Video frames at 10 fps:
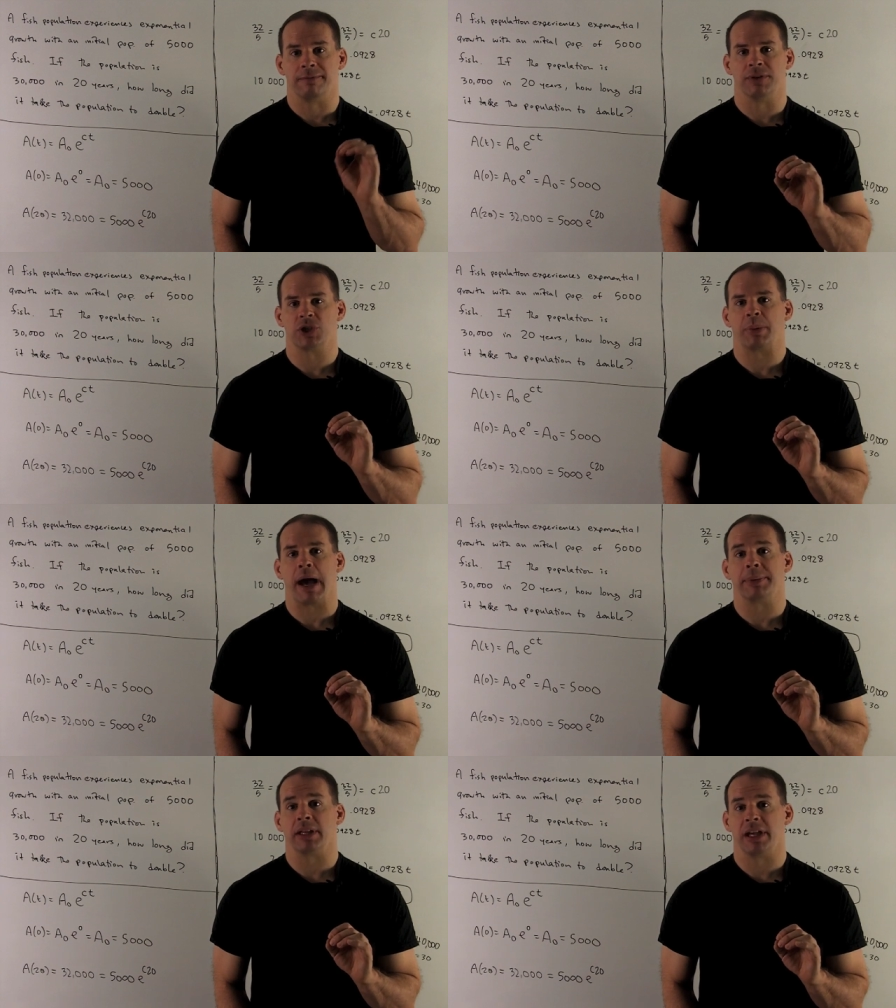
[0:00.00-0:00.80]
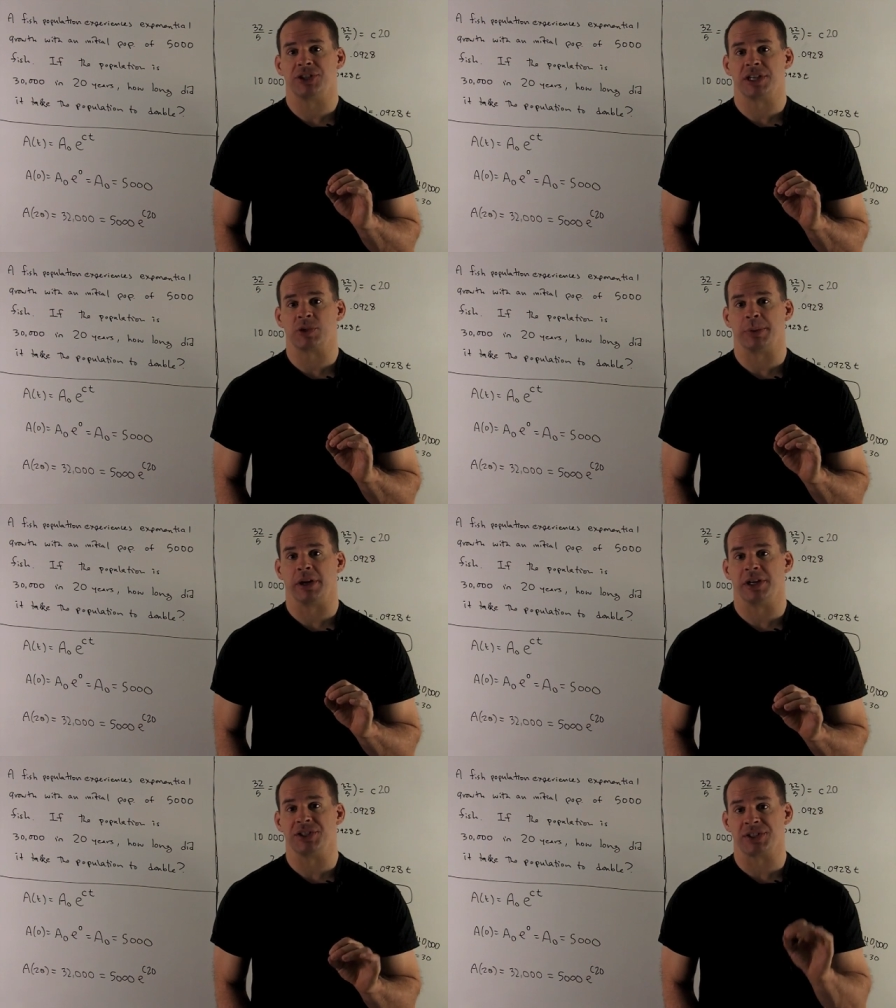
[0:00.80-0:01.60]
A fish population
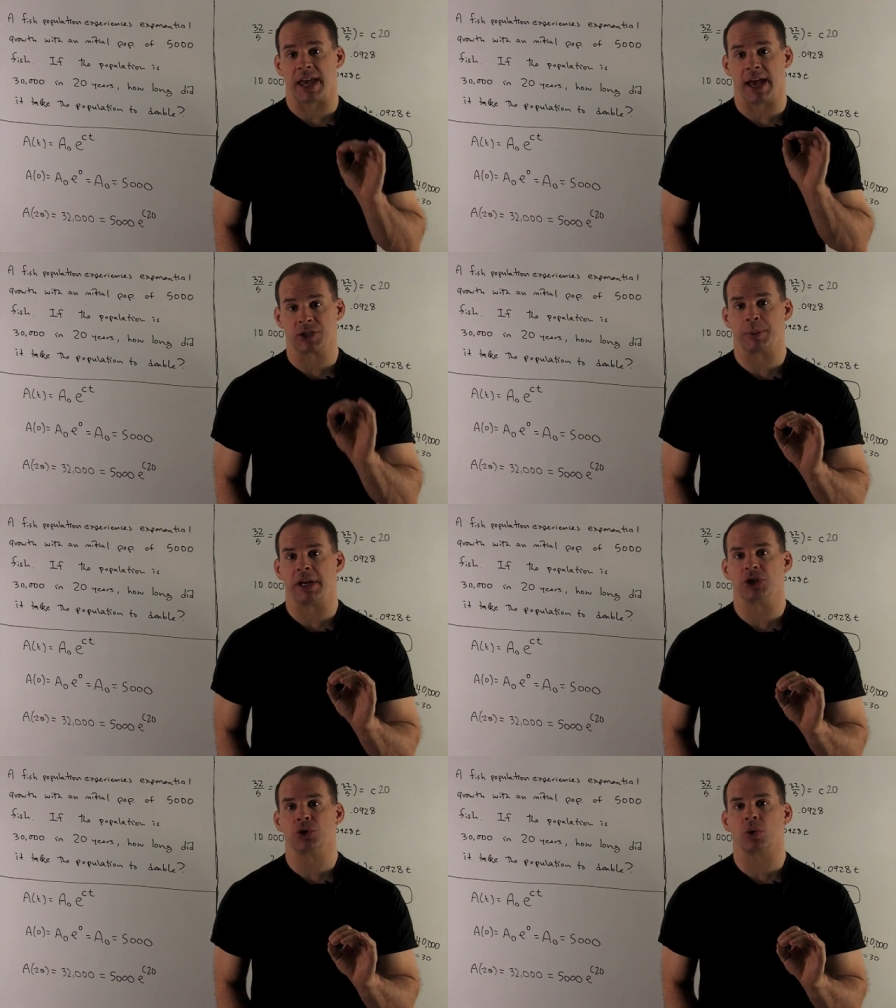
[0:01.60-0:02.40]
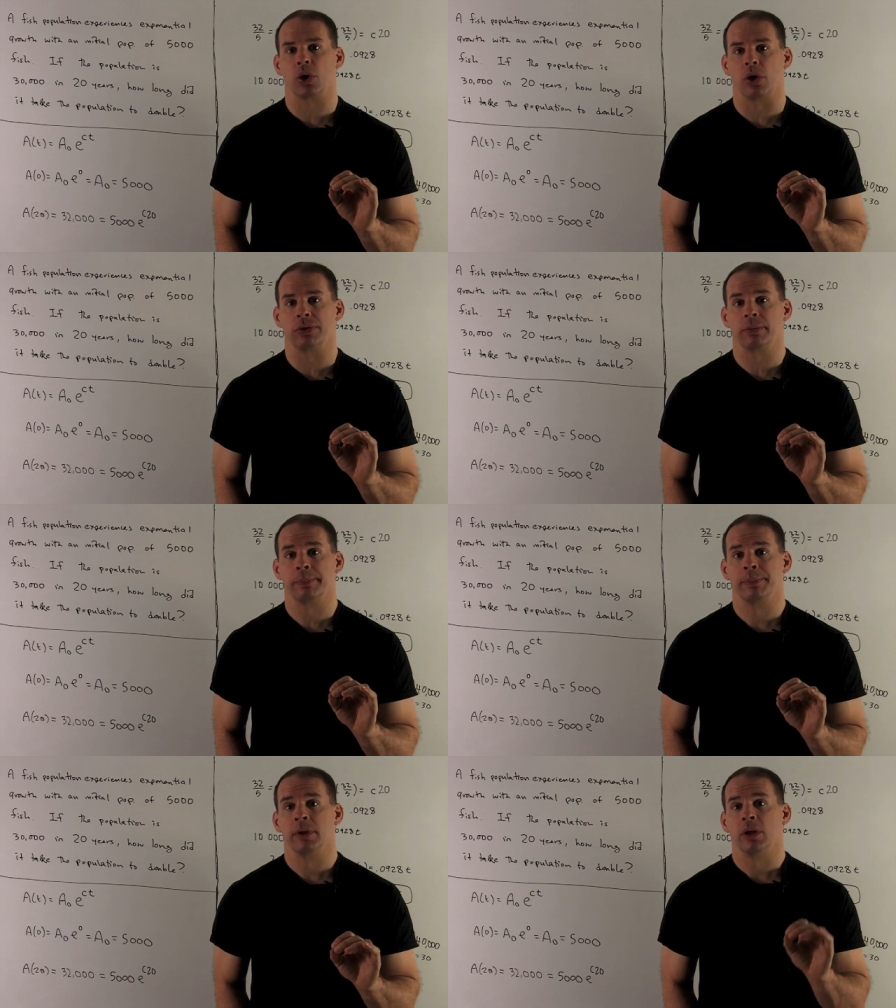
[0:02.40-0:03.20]
experiences exponential growth
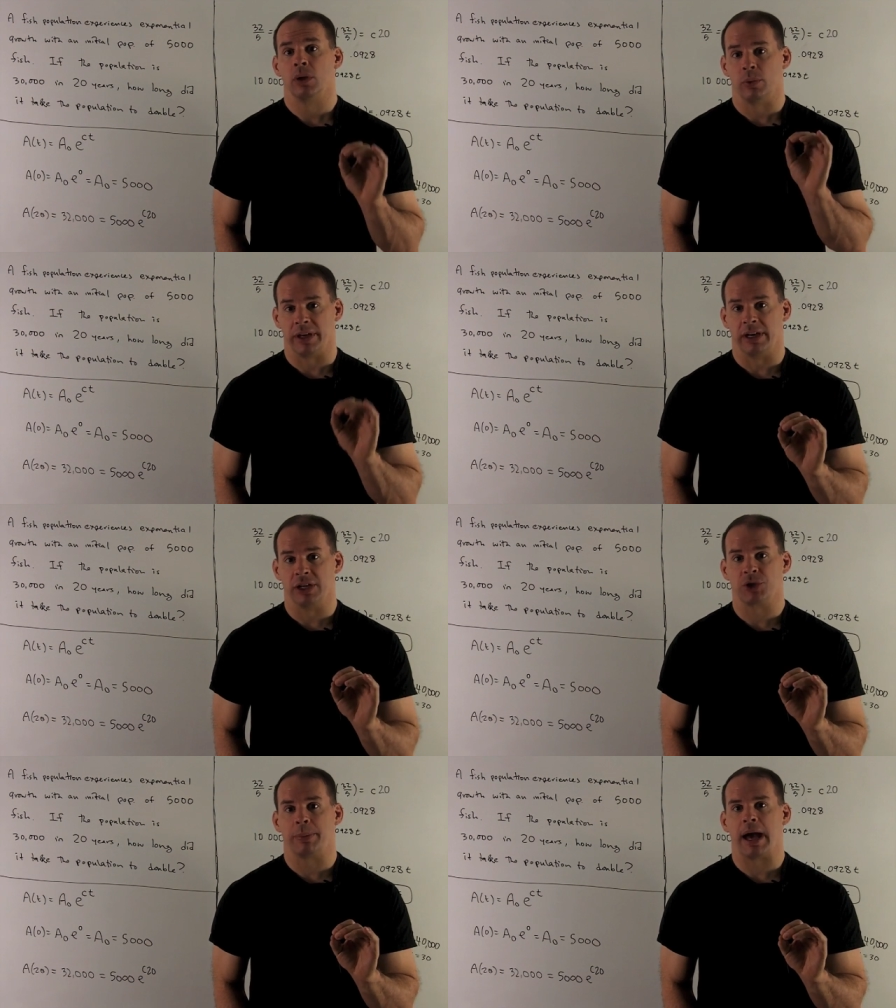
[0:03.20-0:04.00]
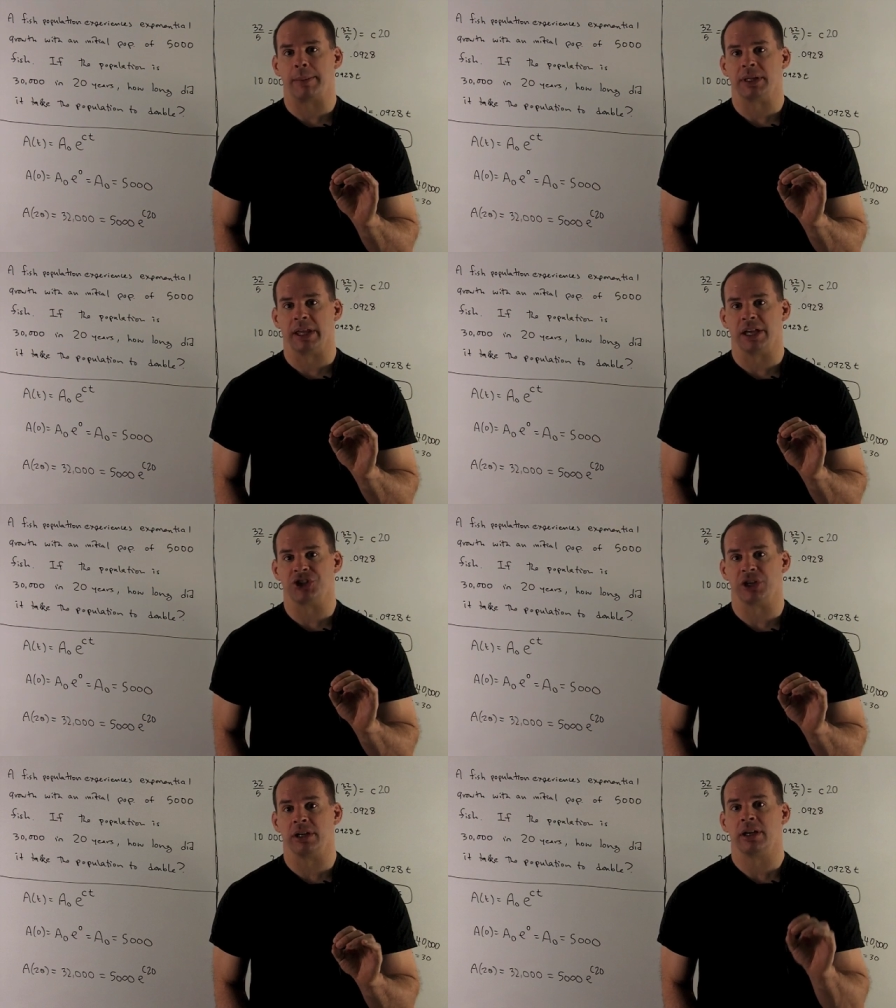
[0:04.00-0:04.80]
with an initial
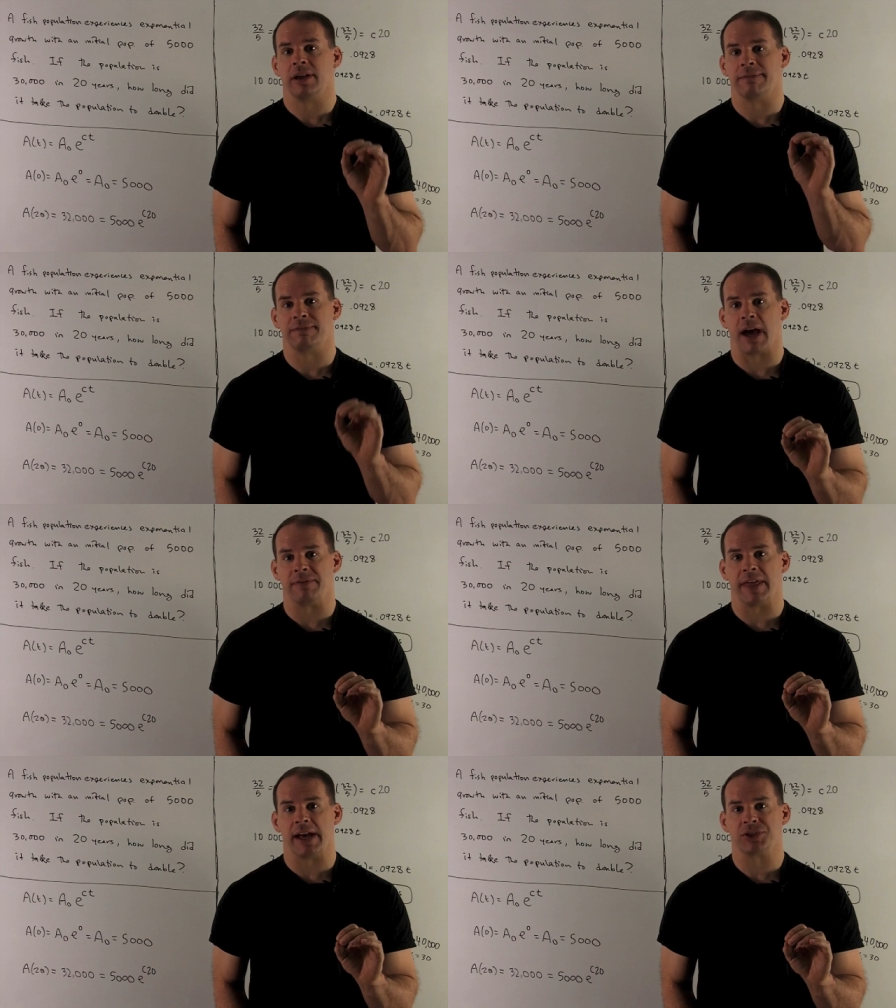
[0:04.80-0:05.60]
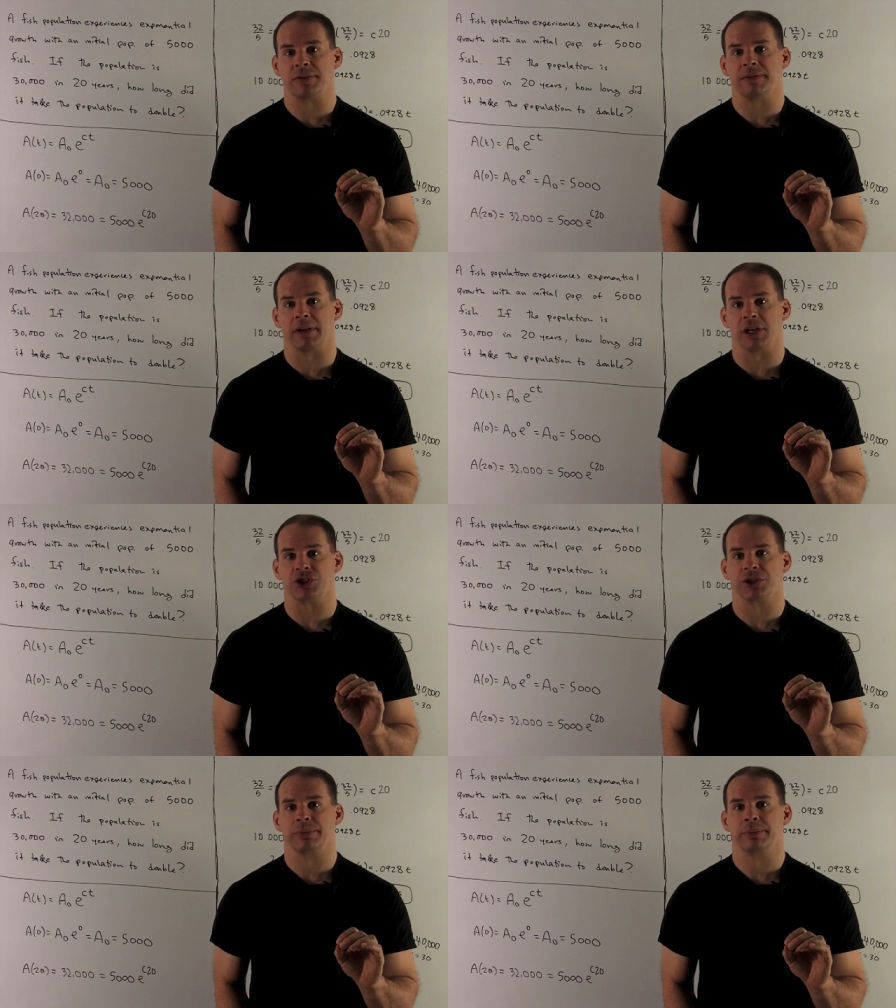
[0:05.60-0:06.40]
population of 5,000
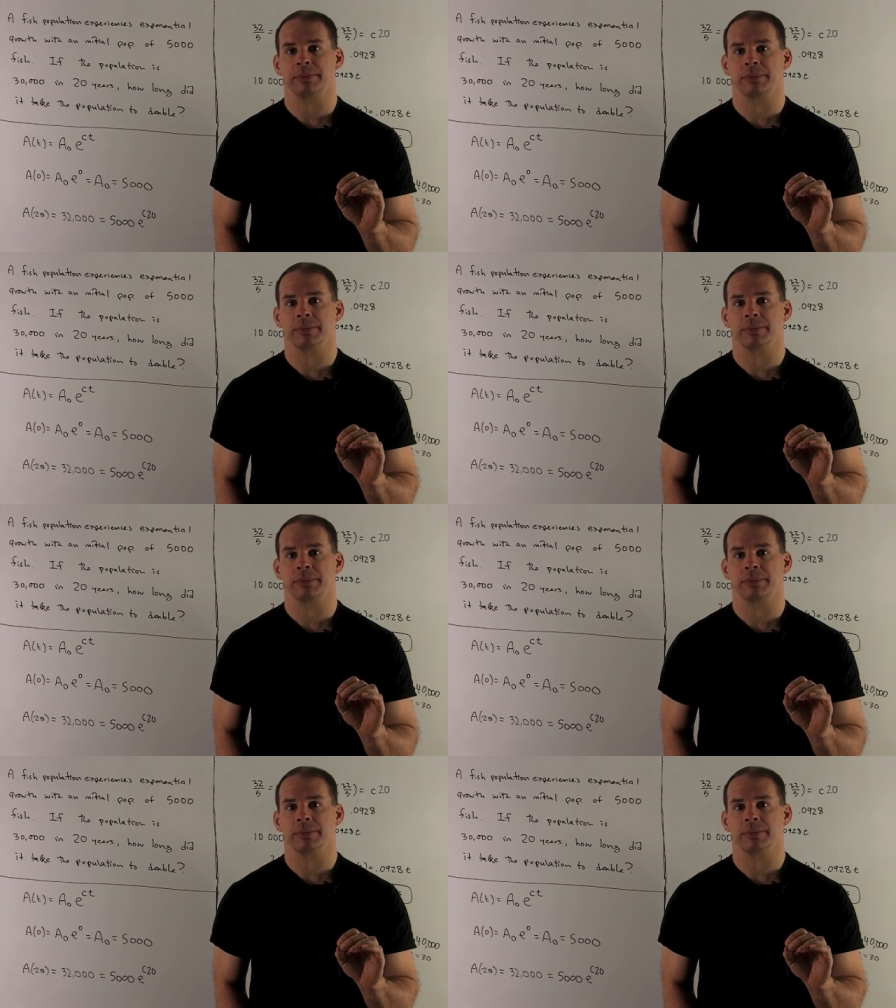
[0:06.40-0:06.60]
fish.